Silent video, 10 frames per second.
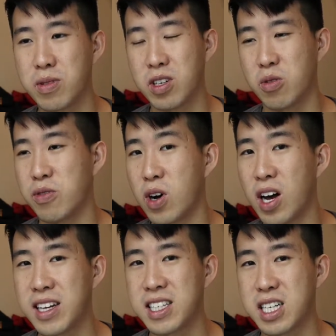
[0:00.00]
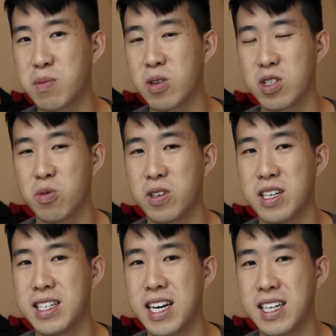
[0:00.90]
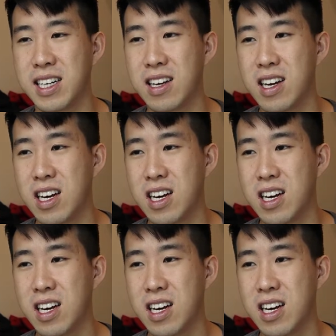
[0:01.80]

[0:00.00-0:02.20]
You know, we've all had that experience where the attending